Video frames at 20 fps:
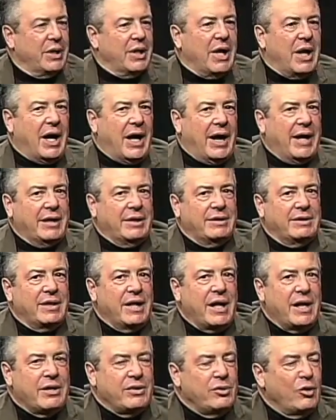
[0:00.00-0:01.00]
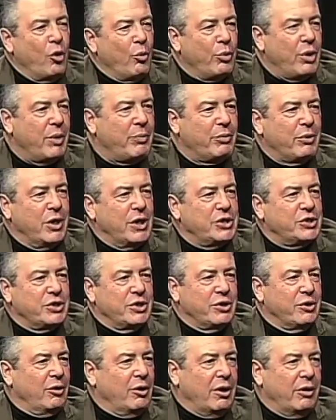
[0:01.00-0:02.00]
prep, I had no preparation
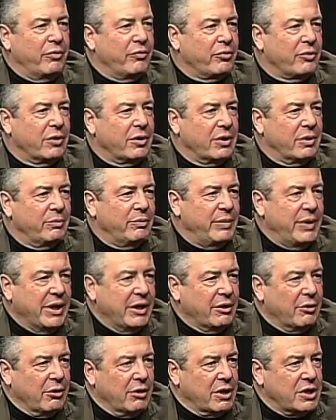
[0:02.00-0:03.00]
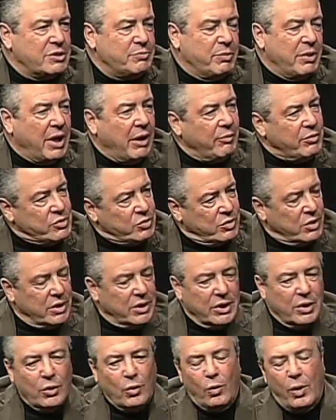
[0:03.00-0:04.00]
at all for being an artist, but wow. I was
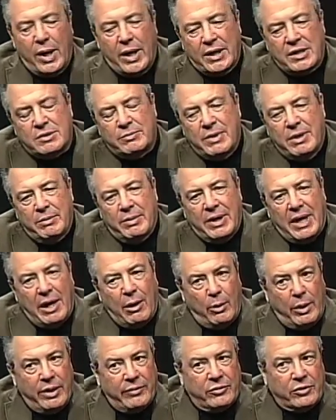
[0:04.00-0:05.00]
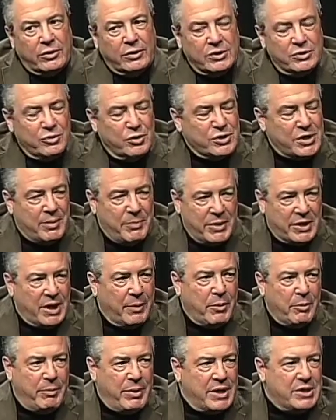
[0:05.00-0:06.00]
wanted to be. But however, as soon as I picked
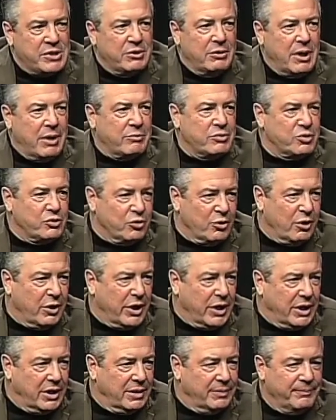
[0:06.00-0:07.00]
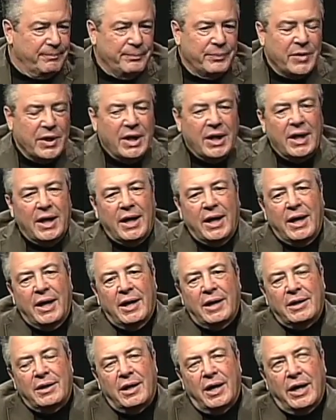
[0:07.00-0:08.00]
up a pencil, I was drawing. Okay.
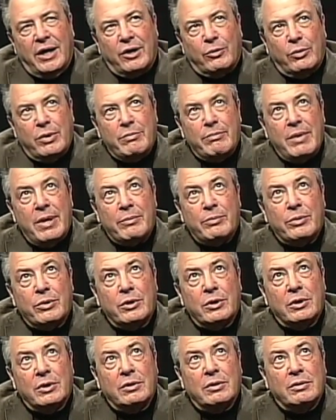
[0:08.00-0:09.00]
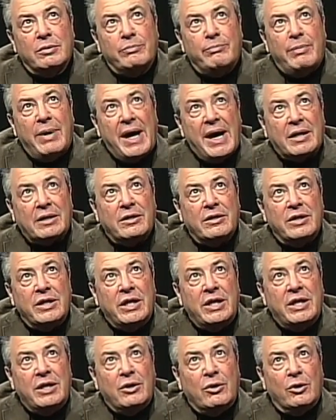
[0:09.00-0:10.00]
And I can remember back to
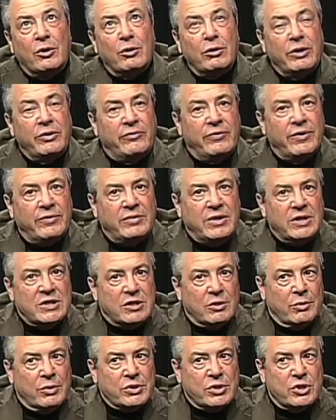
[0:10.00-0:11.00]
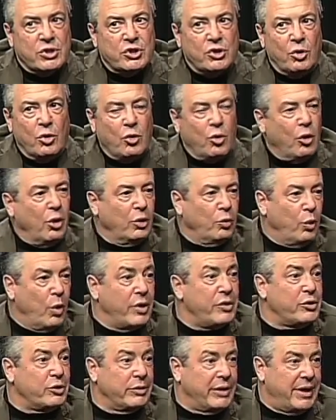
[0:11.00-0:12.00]
the early 50s, there was a show called
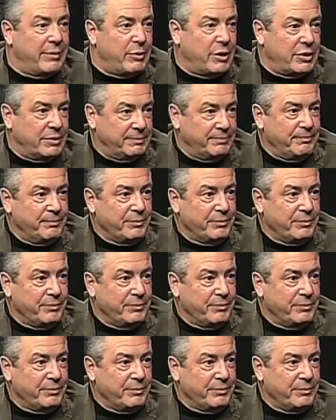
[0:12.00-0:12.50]
Wonderama,